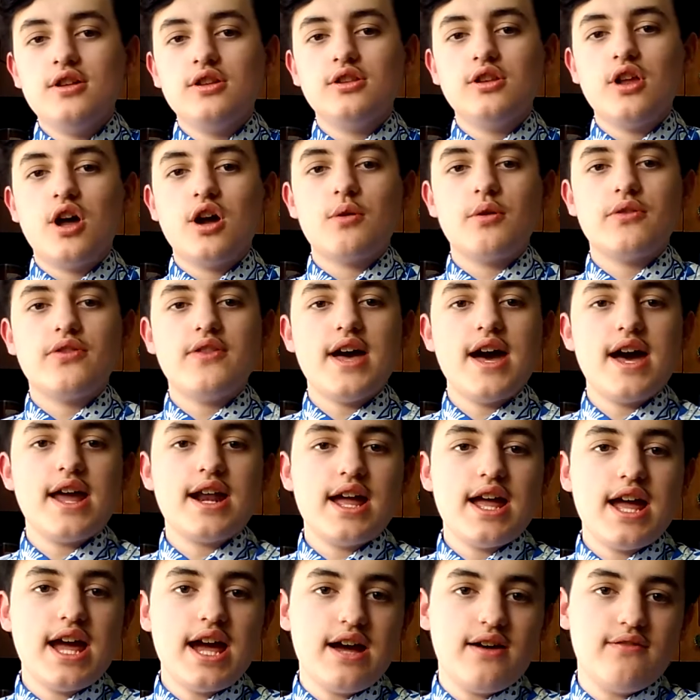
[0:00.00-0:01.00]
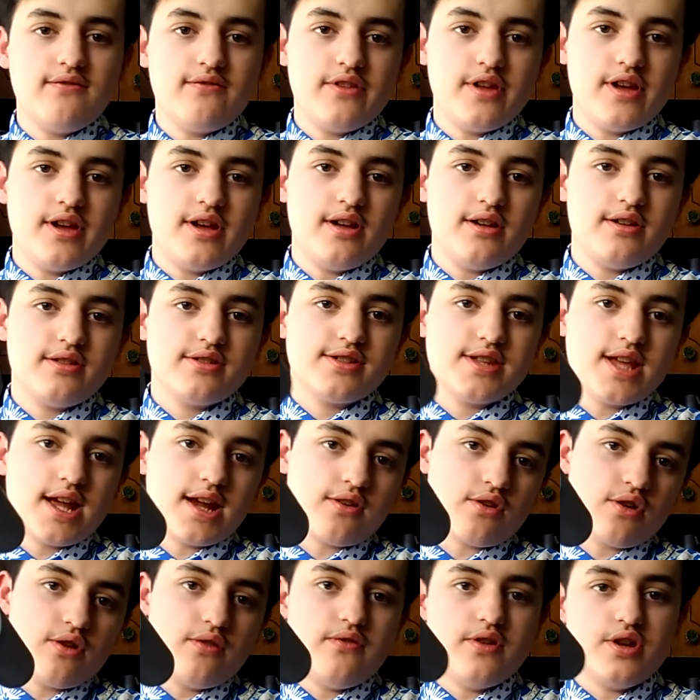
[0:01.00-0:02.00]
Along with that, I have the
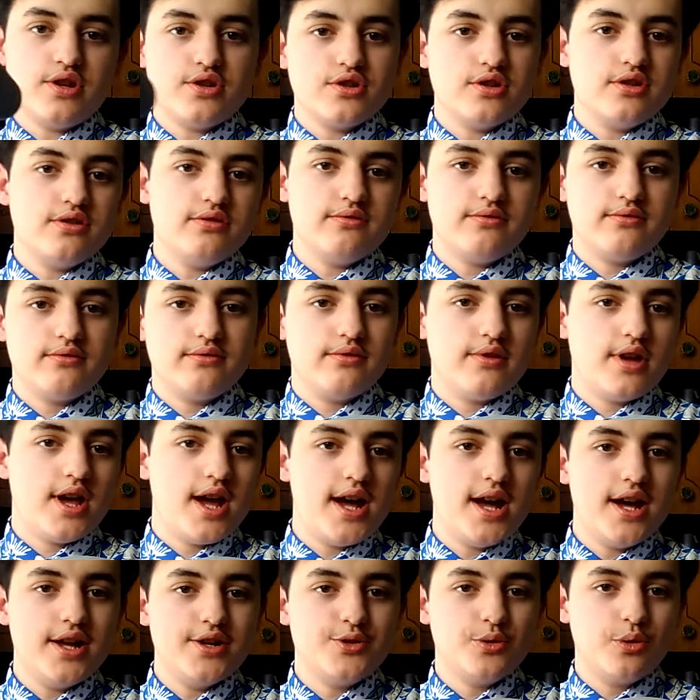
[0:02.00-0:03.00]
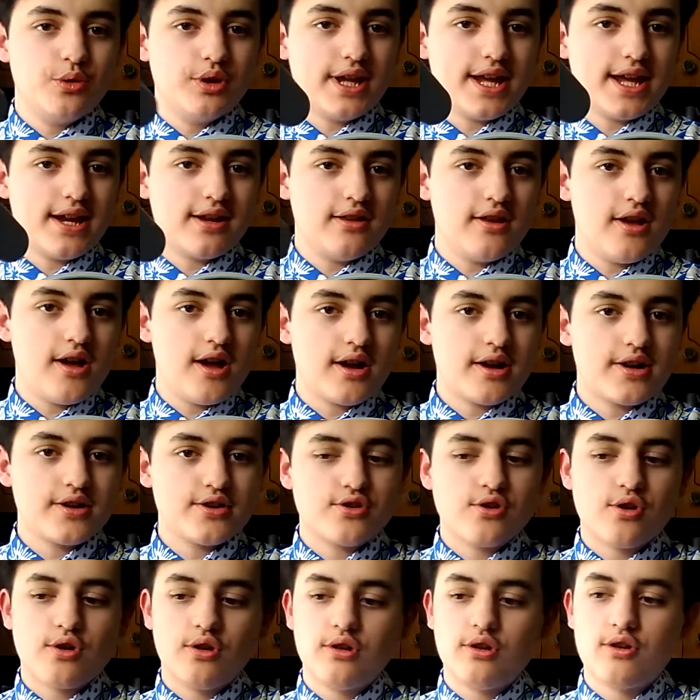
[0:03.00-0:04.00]
second revision uh, dual analog
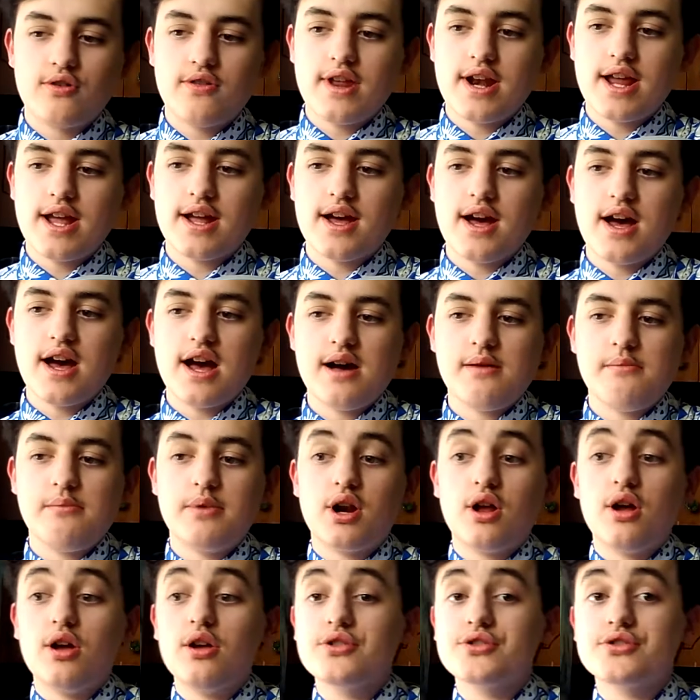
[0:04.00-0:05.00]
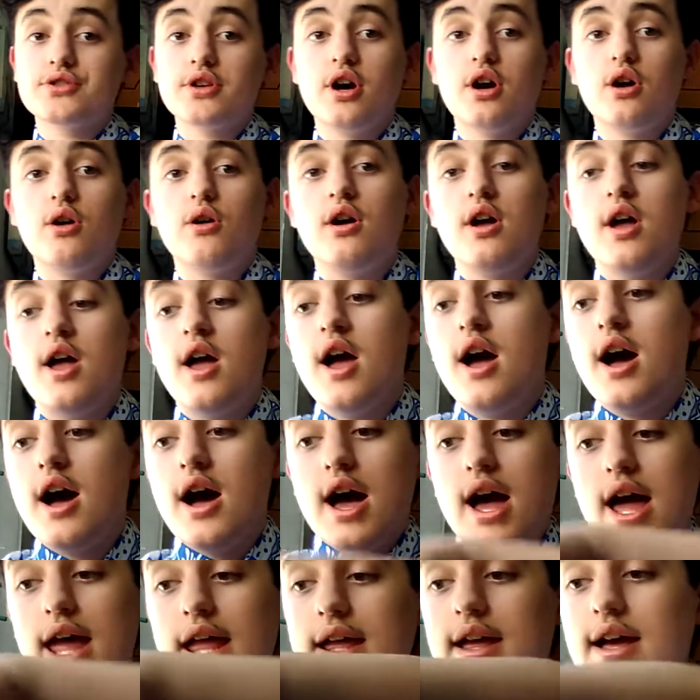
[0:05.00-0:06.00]
controller that I got, but also
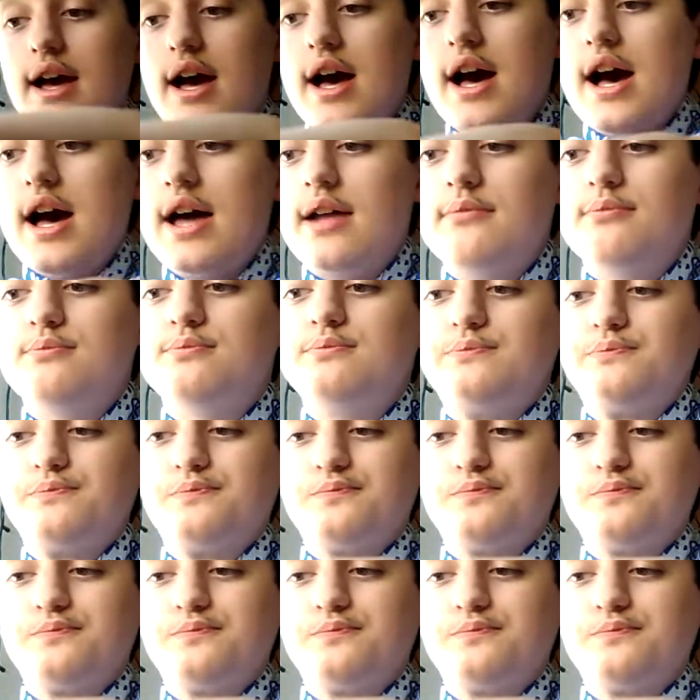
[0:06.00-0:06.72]
I got